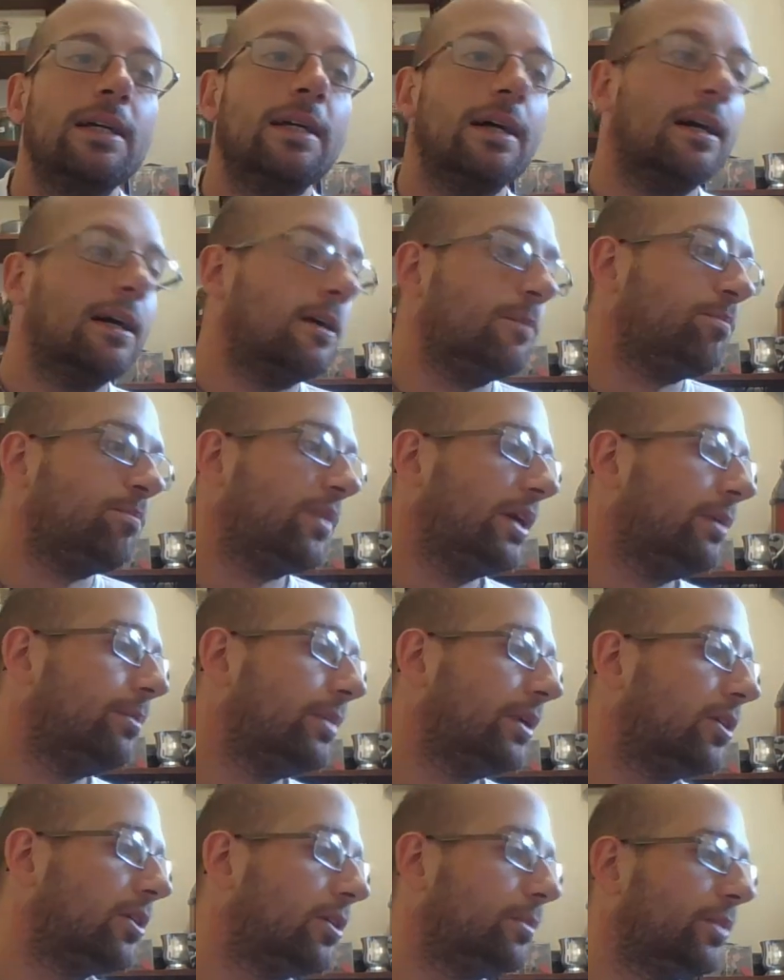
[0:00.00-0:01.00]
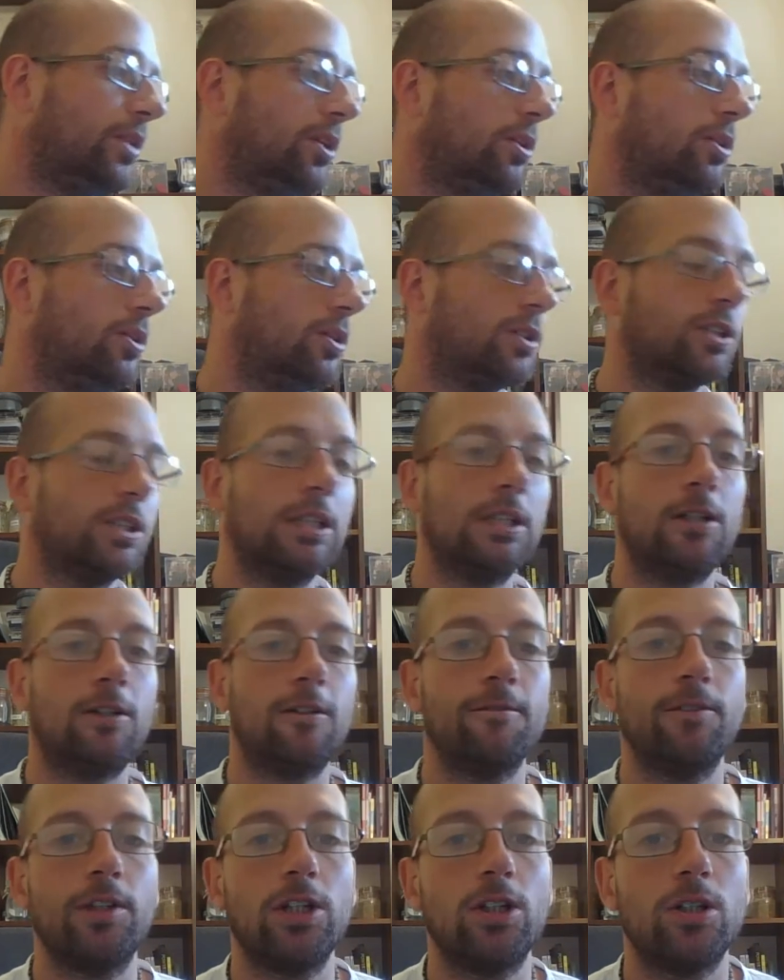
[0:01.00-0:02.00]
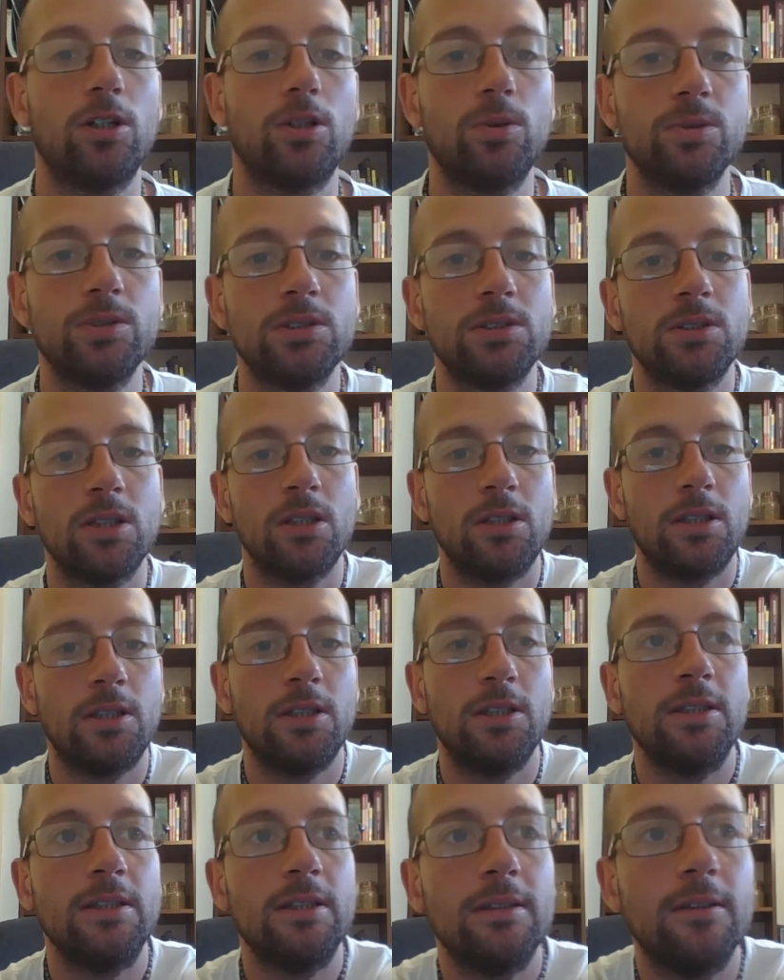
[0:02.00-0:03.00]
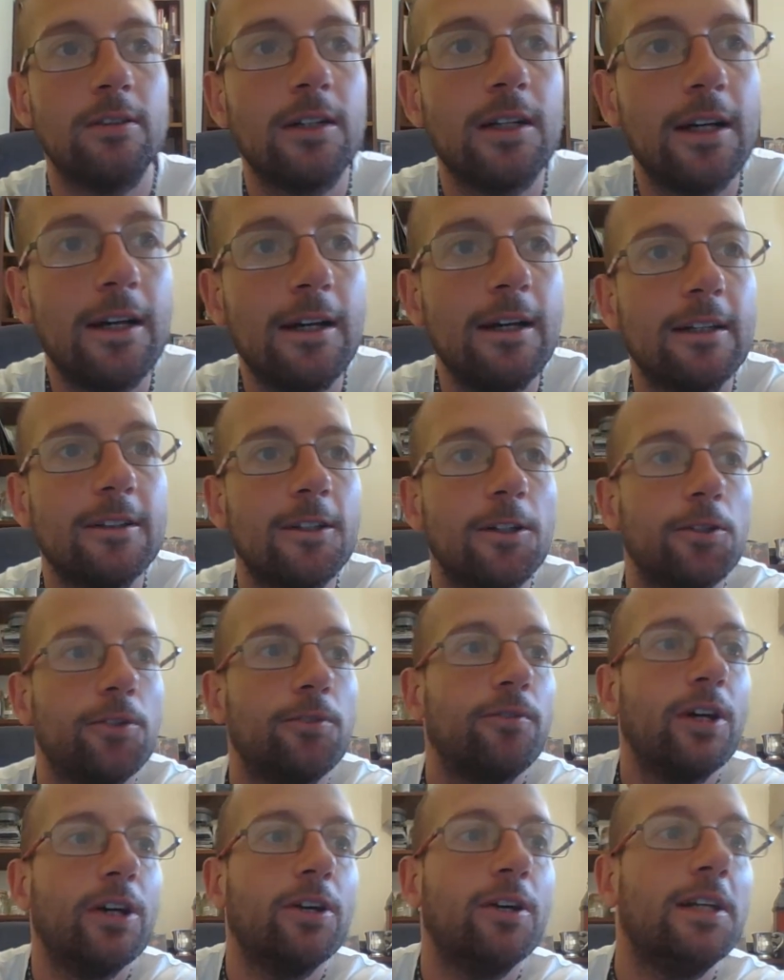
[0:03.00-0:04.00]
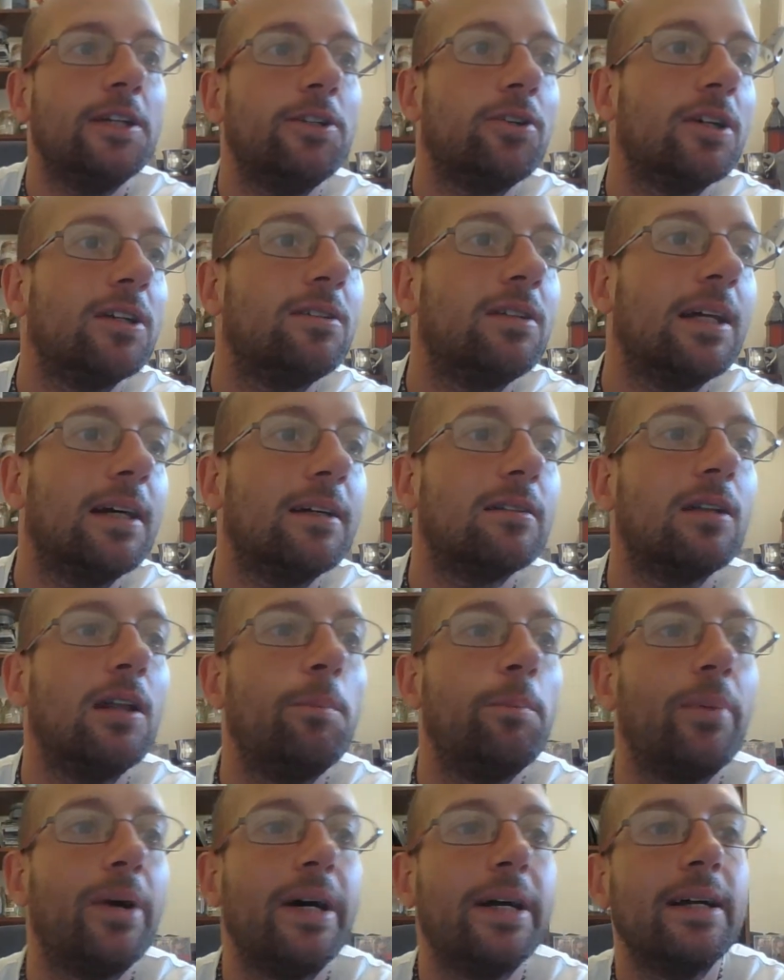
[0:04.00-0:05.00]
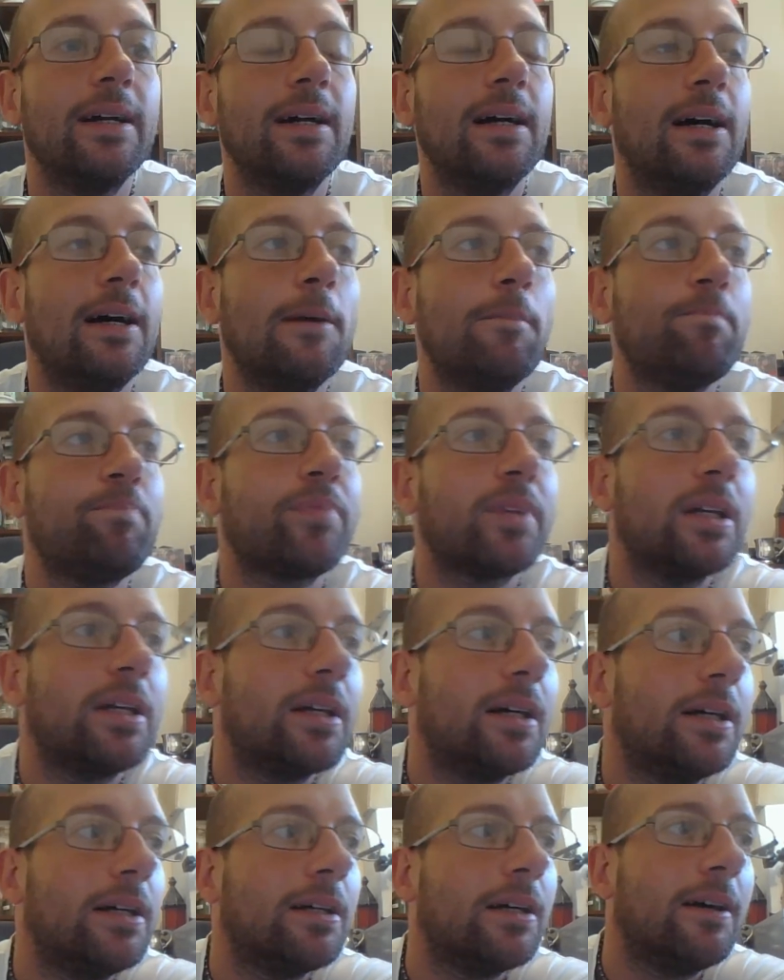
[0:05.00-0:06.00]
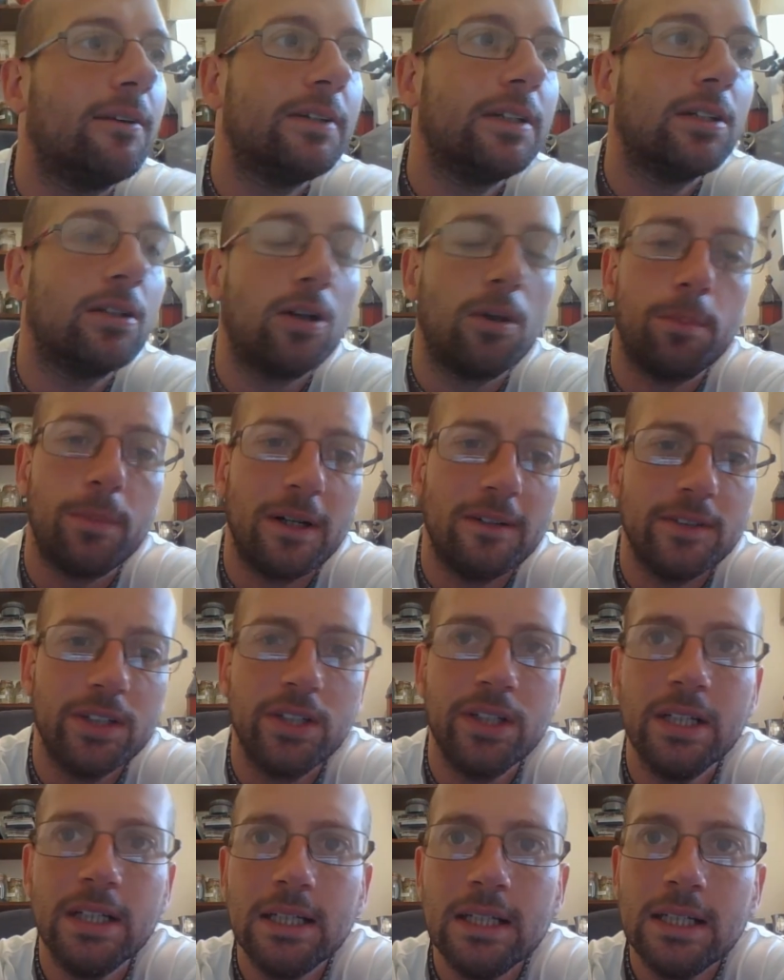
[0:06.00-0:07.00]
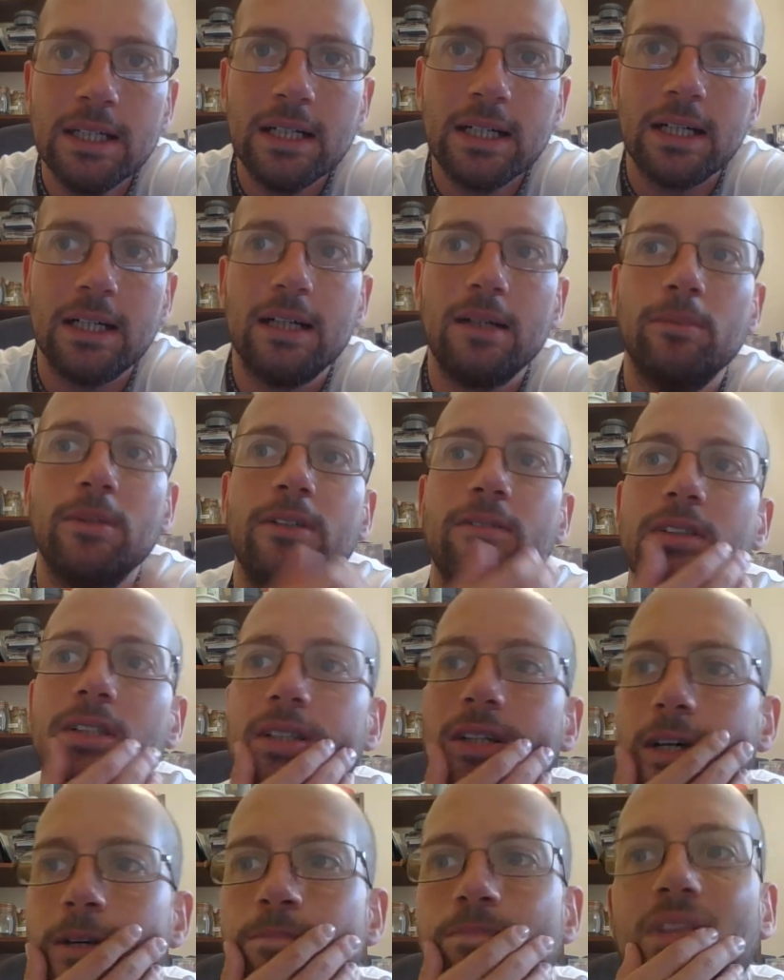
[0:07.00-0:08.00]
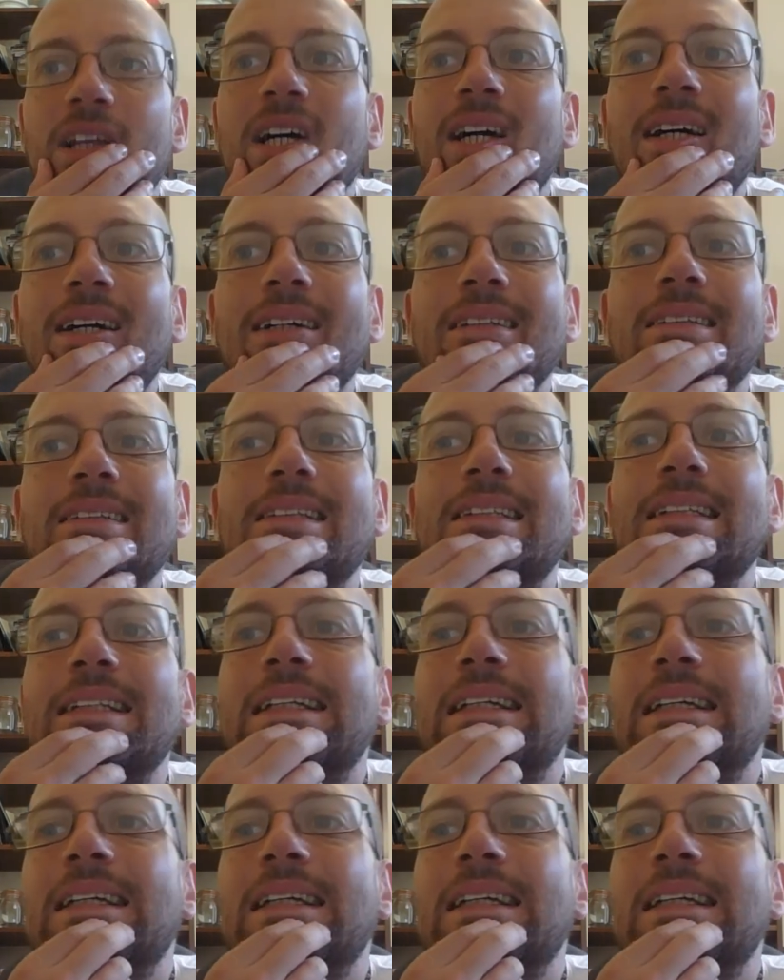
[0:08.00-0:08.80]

It becomes the Order of the Golden Dawn. Okay, and that's very interesting. That's led by a guy I think called Mathers at the time, and